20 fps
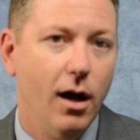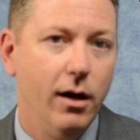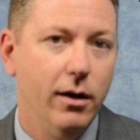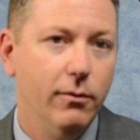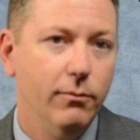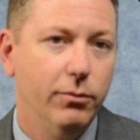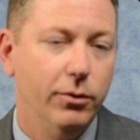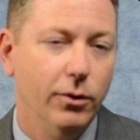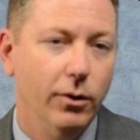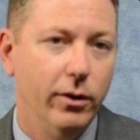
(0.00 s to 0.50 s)

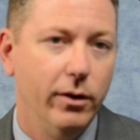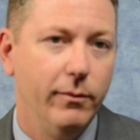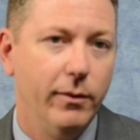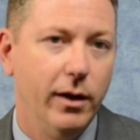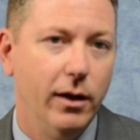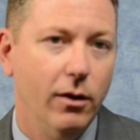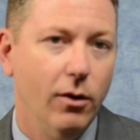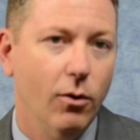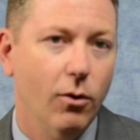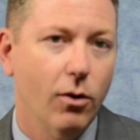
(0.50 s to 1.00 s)

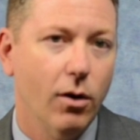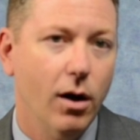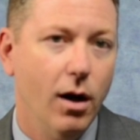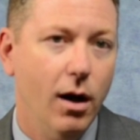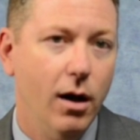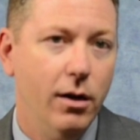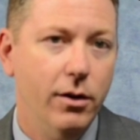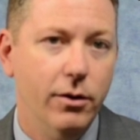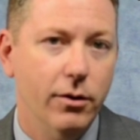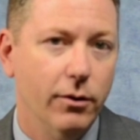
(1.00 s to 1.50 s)
unemployment or
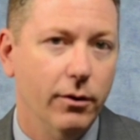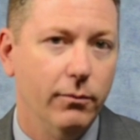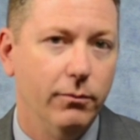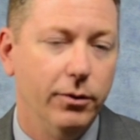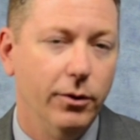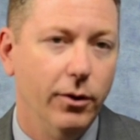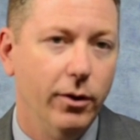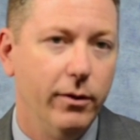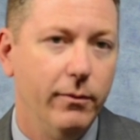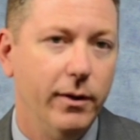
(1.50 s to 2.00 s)

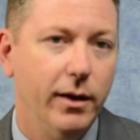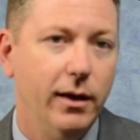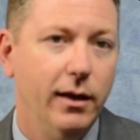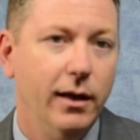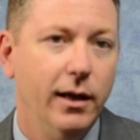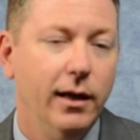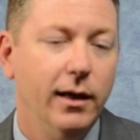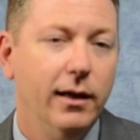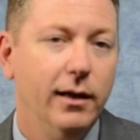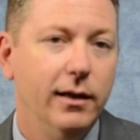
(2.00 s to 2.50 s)
underemployment
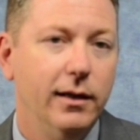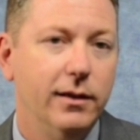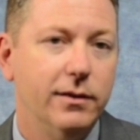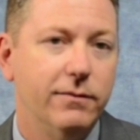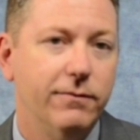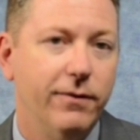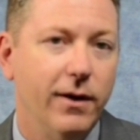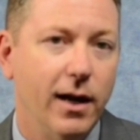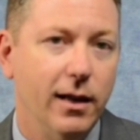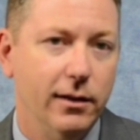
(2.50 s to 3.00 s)

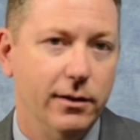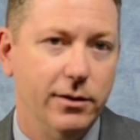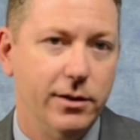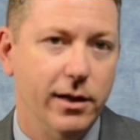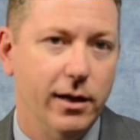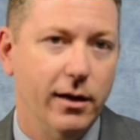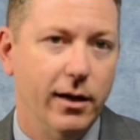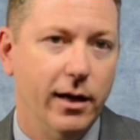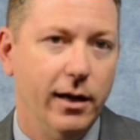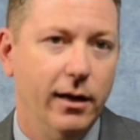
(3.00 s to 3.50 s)
is
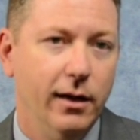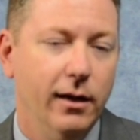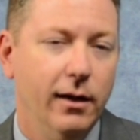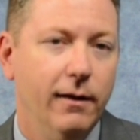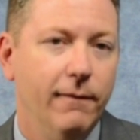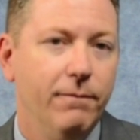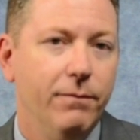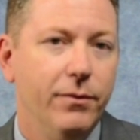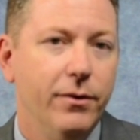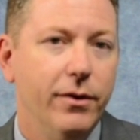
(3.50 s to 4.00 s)
voluntary.
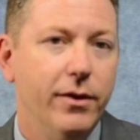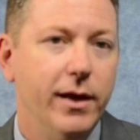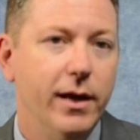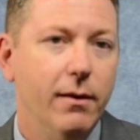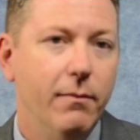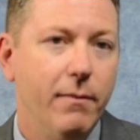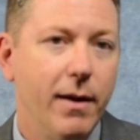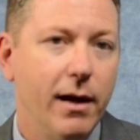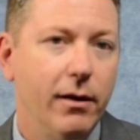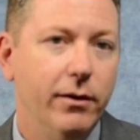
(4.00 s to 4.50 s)

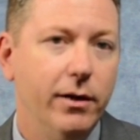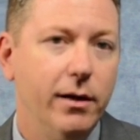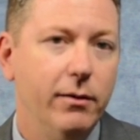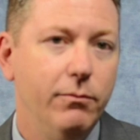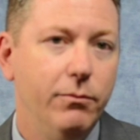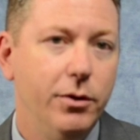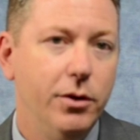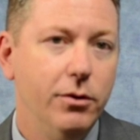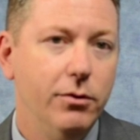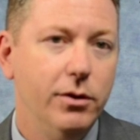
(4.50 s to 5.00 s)
The amount
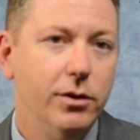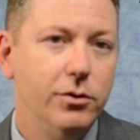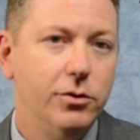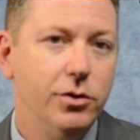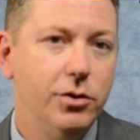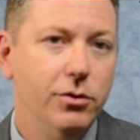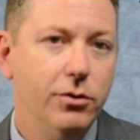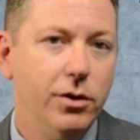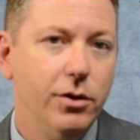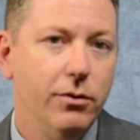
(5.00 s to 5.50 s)

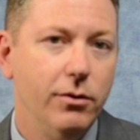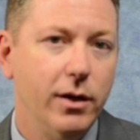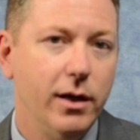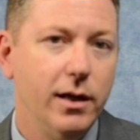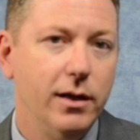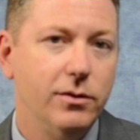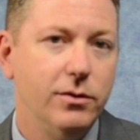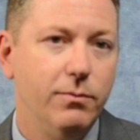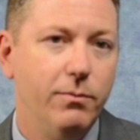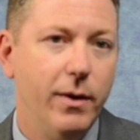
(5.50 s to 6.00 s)
imputed to you
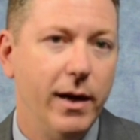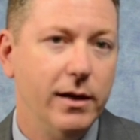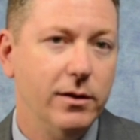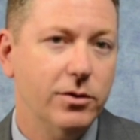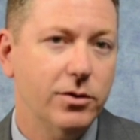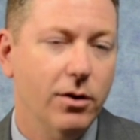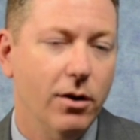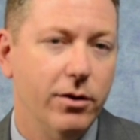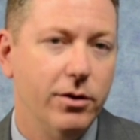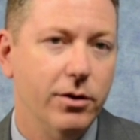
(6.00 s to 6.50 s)
is
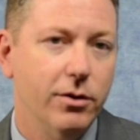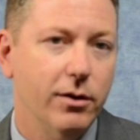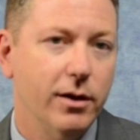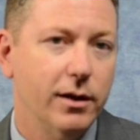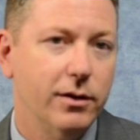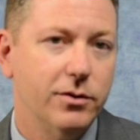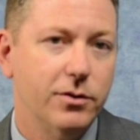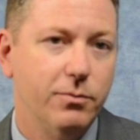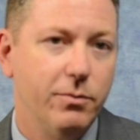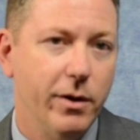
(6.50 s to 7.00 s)
based on your
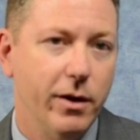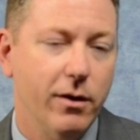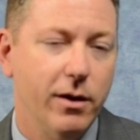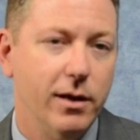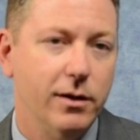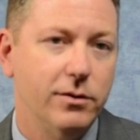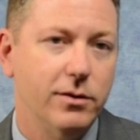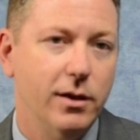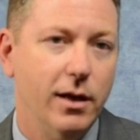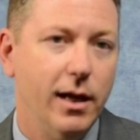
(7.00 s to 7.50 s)

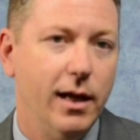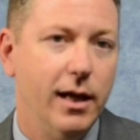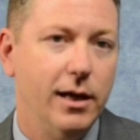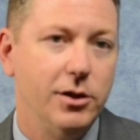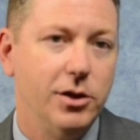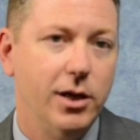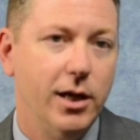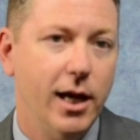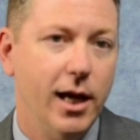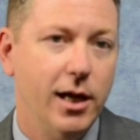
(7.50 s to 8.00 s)
experience and
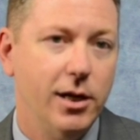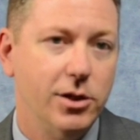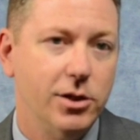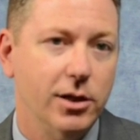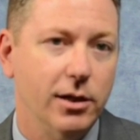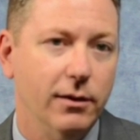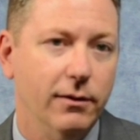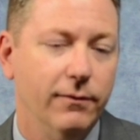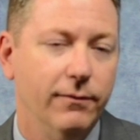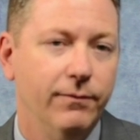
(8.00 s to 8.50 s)

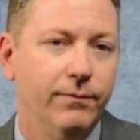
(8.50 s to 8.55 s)
education.